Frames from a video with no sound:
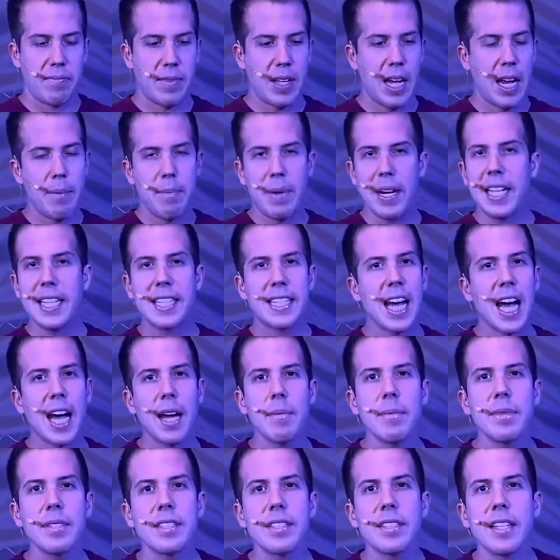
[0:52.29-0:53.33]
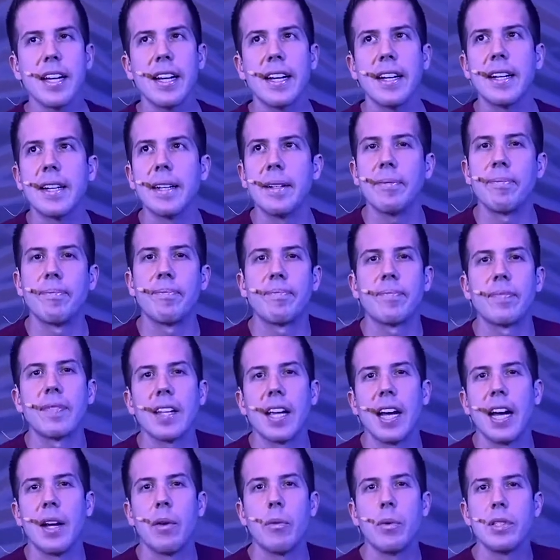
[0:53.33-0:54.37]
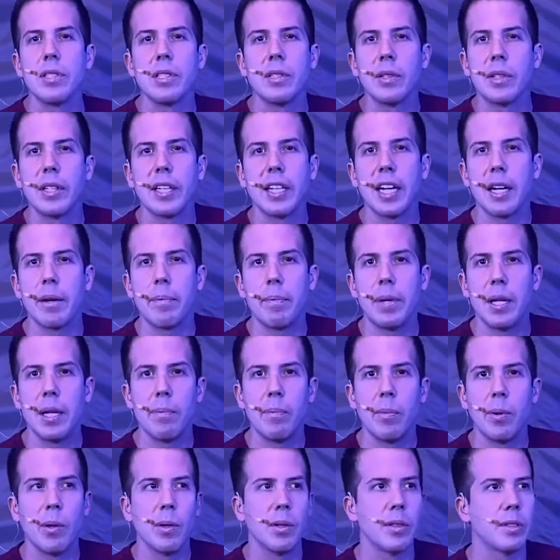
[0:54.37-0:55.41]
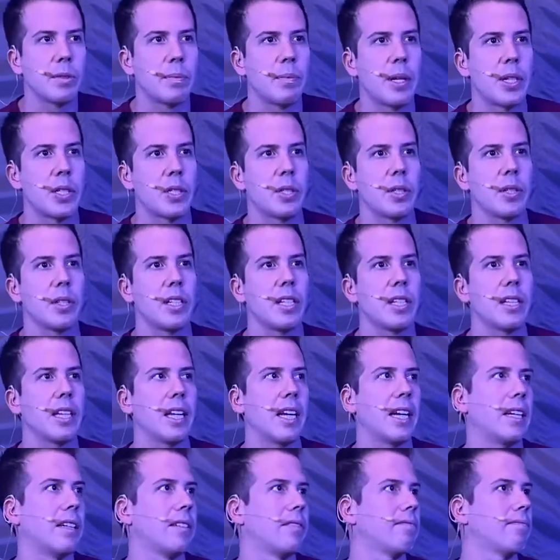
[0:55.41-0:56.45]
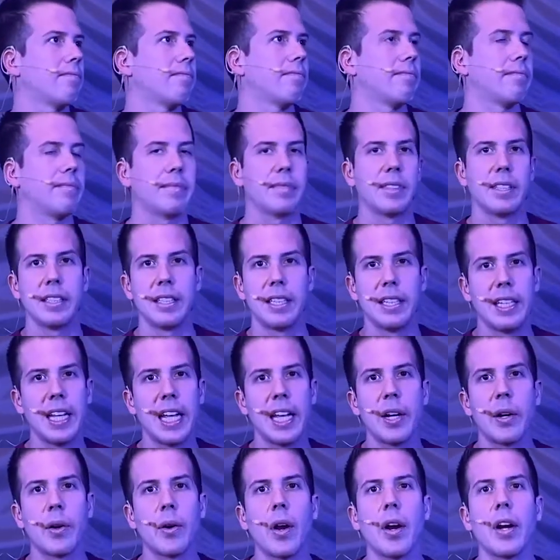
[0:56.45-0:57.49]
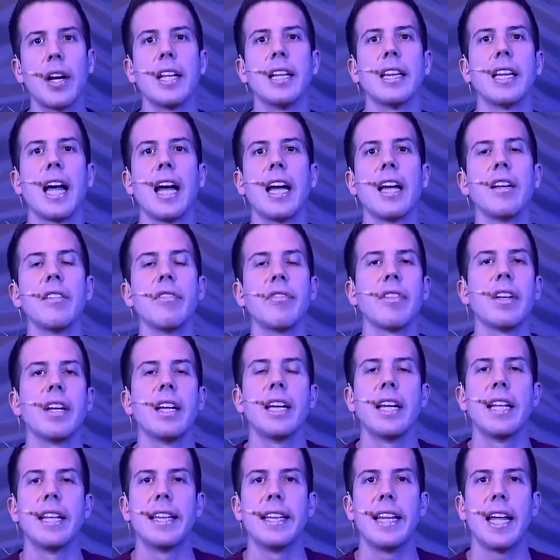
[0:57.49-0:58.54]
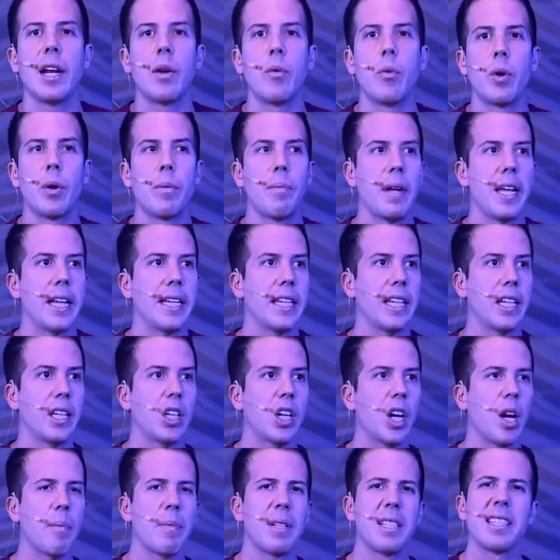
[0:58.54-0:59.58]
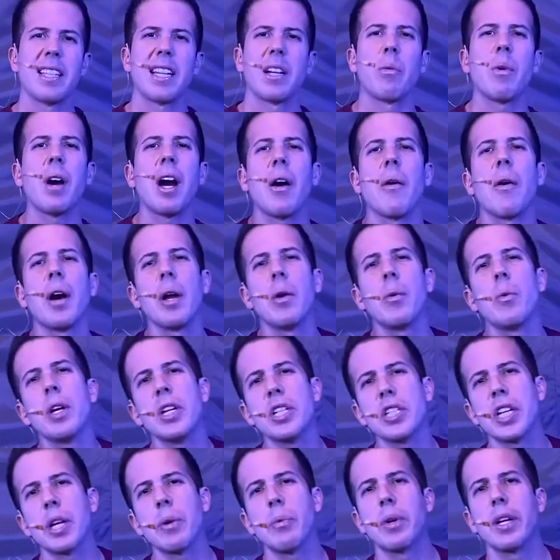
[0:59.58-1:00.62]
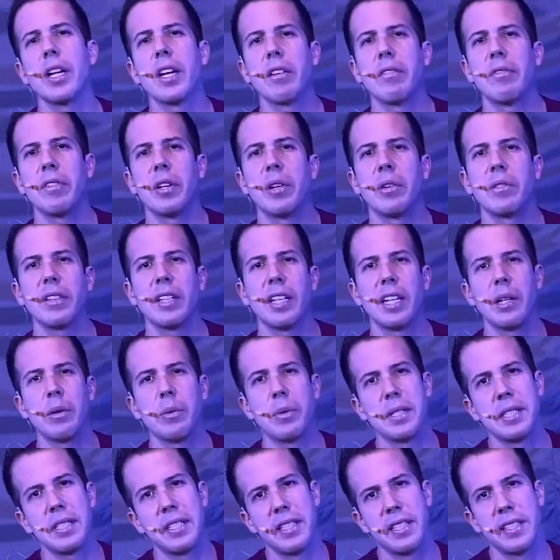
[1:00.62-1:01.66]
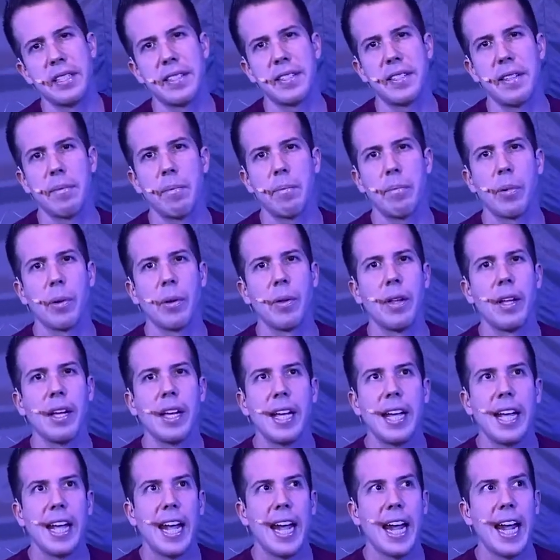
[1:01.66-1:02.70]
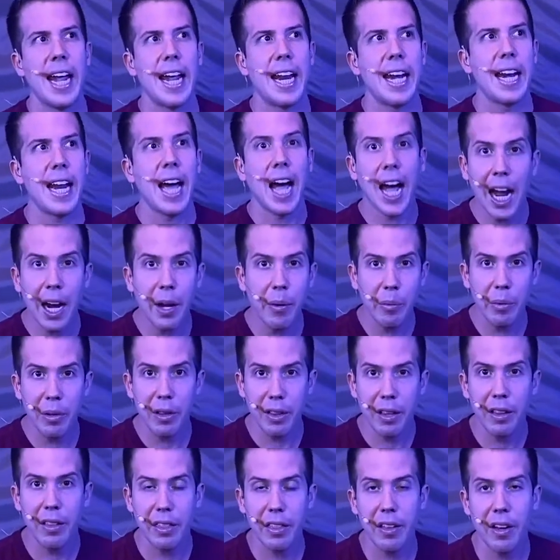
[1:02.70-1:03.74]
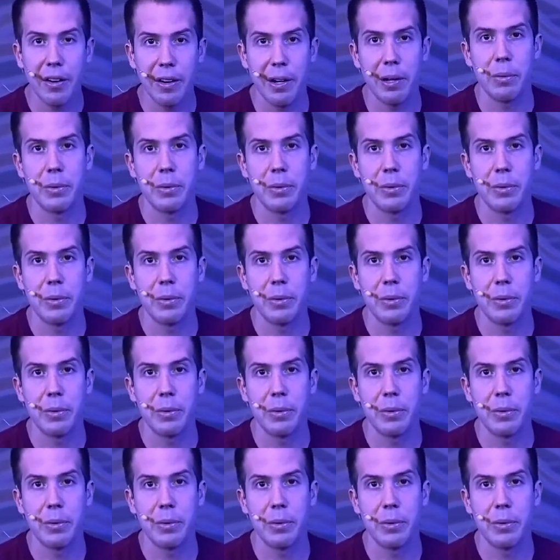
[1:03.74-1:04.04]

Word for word: at many times um, I was looking at people especially like later on in life that were making comments like, wow, I wish I would have known that it was this simple. And I really thought I